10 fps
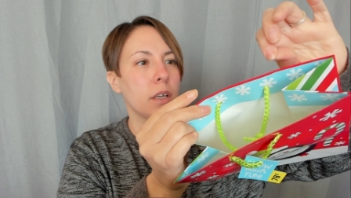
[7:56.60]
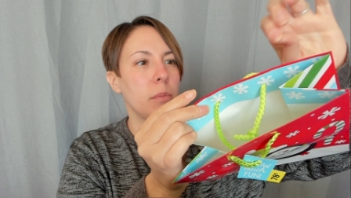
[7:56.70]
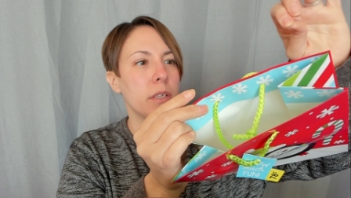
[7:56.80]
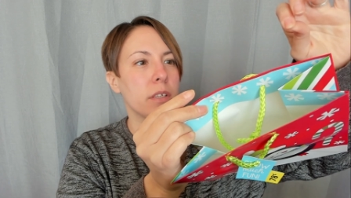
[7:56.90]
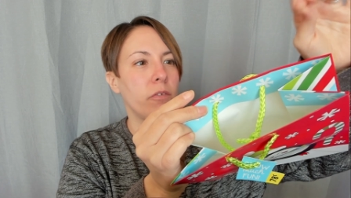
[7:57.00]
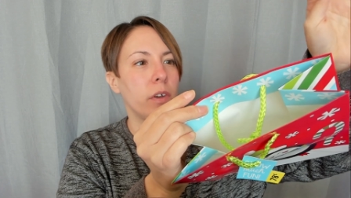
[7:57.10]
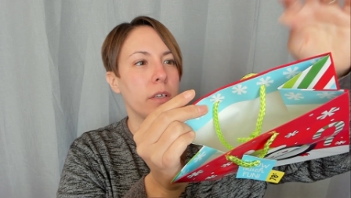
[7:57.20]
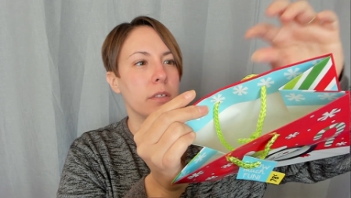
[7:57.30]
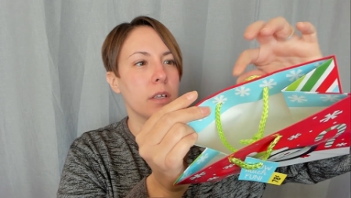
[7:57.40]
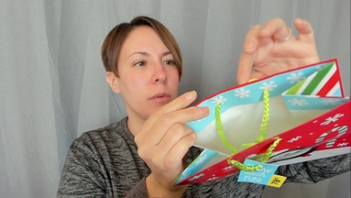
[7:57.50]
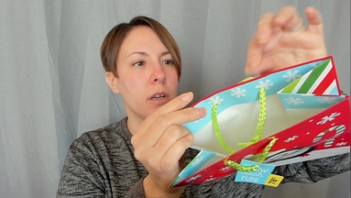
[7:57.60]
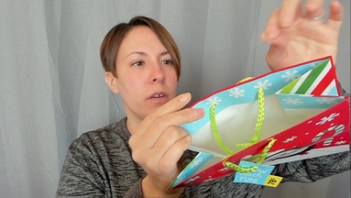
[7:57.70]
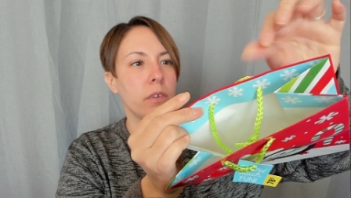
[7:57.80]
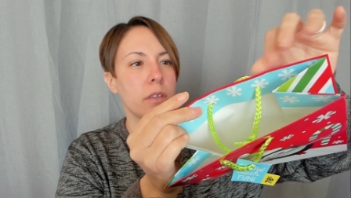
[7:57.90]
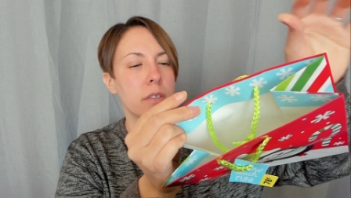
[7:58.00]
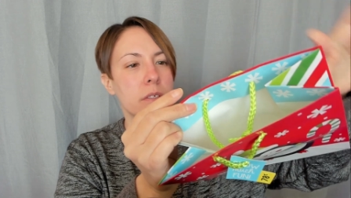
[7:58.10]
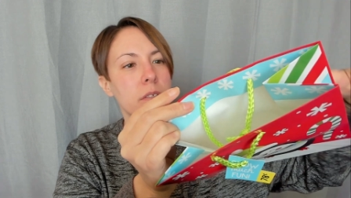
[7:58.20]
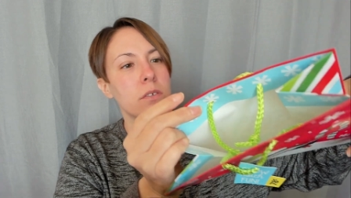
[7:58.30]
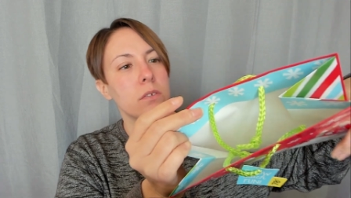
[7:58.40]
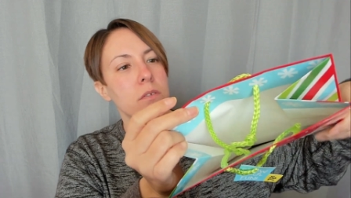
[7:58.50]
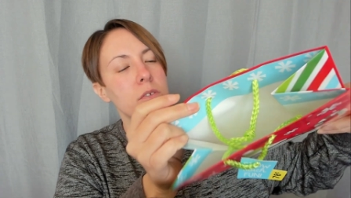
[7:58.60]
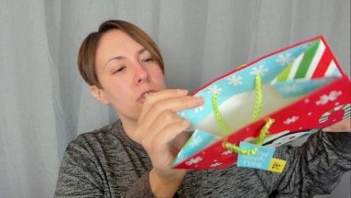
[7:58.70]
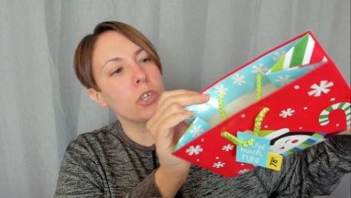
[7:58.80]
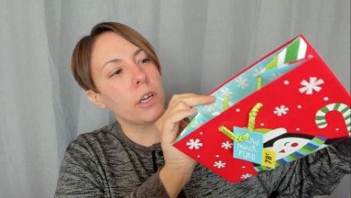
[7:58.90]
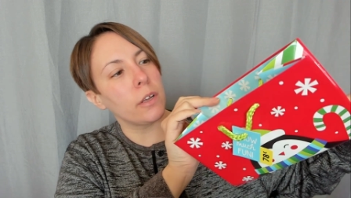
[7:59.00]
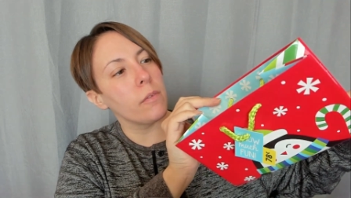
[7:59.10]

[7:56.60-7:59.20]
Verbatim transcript: Piece of fuzz coming off of this string.